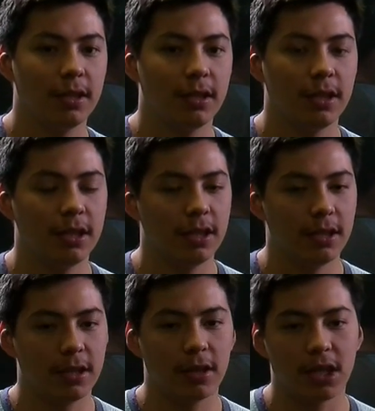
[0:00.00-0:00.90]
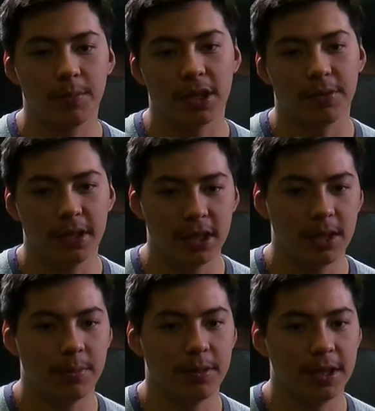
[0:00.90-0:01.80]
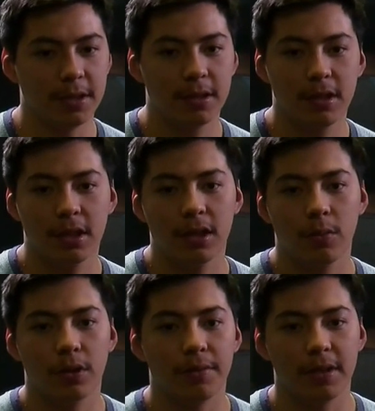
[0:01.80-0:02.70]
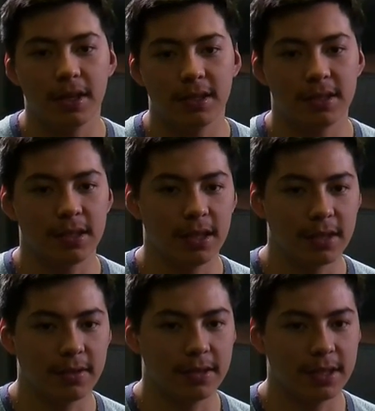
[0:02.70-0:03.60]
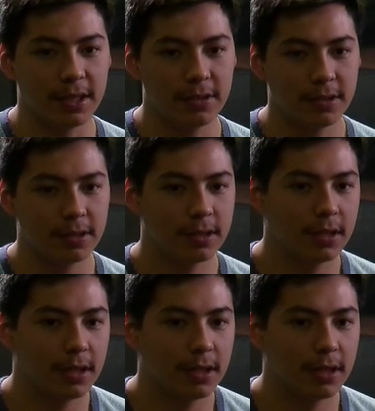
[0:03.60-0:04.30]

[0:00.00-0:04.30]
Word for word: uh, there are a couple that we need to keep in mind. One of these is the length of the tails.